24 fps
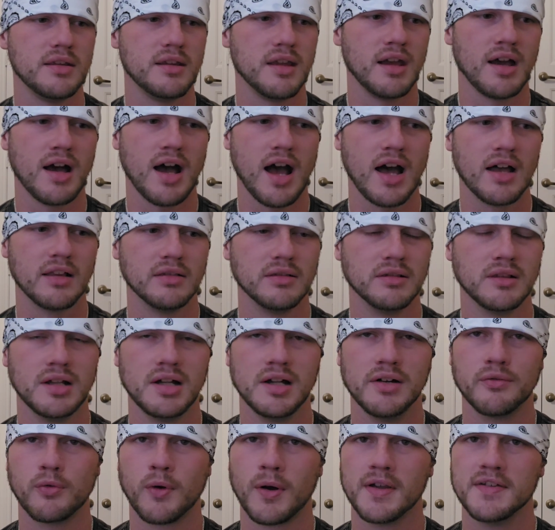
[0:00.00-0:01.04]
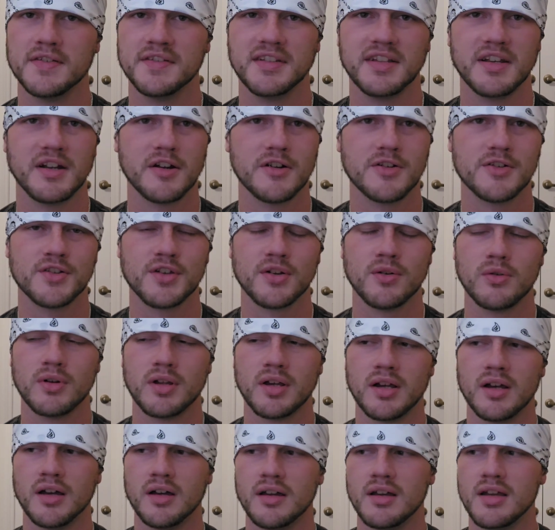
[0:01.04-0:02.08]
I love Raising
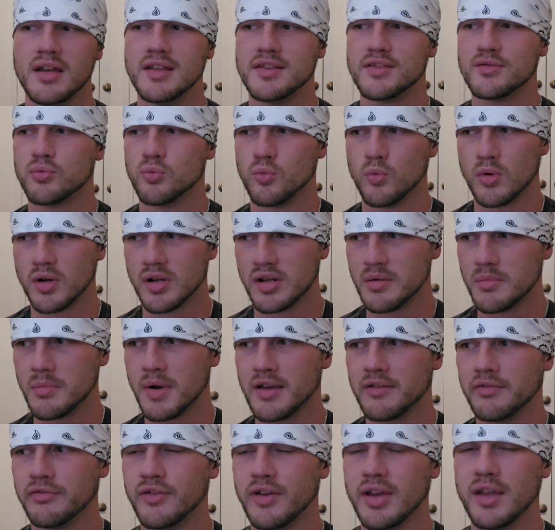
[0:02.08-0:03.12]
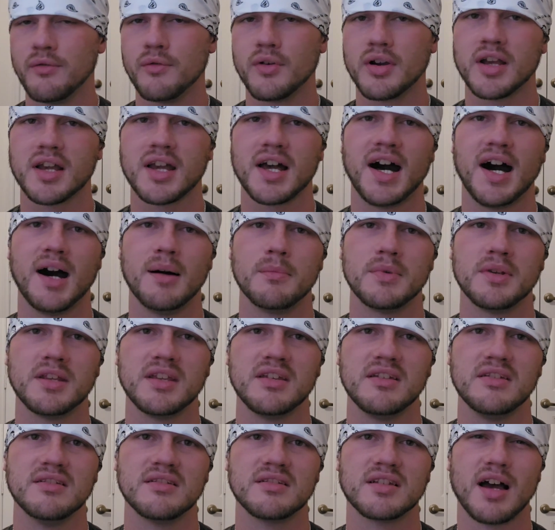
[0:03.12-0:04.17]
Arizona. It's one of my favorite
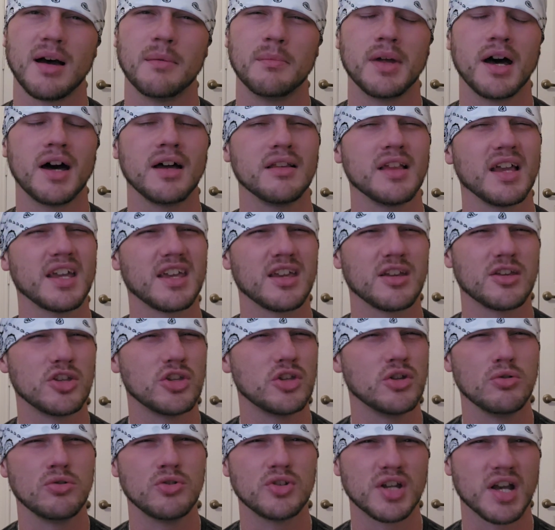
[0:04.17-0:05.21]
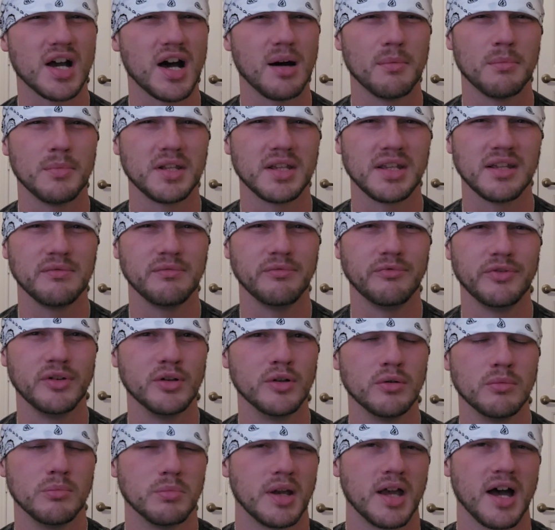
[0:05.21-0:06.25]
comedies. I'm not like a huge comedy
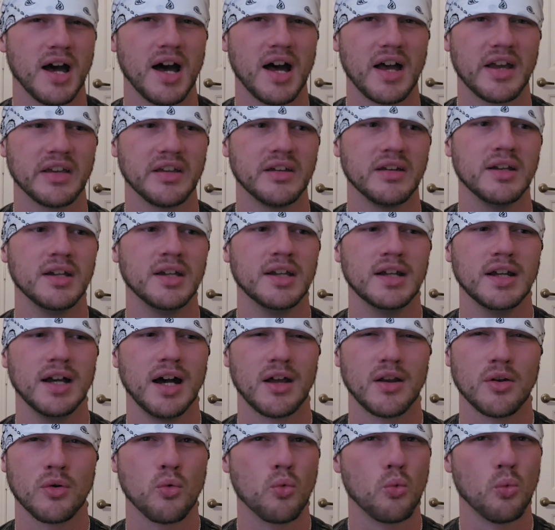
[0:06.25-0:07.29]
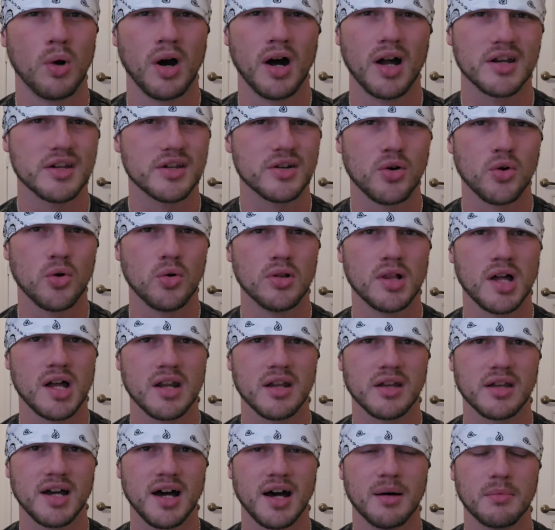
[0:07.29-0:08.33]
film guy. I don't watch a whole lot
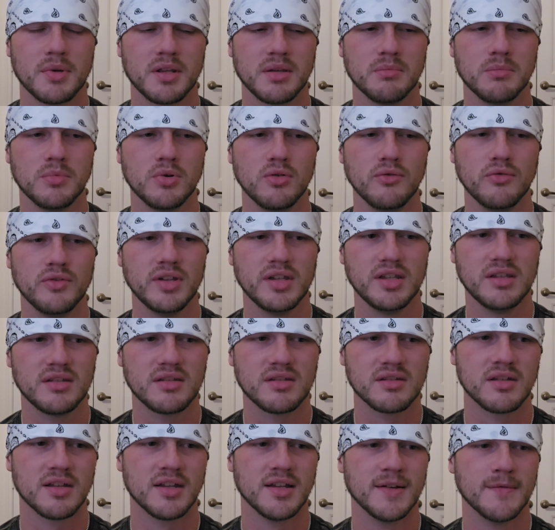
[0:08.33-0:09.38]
of comedy movies.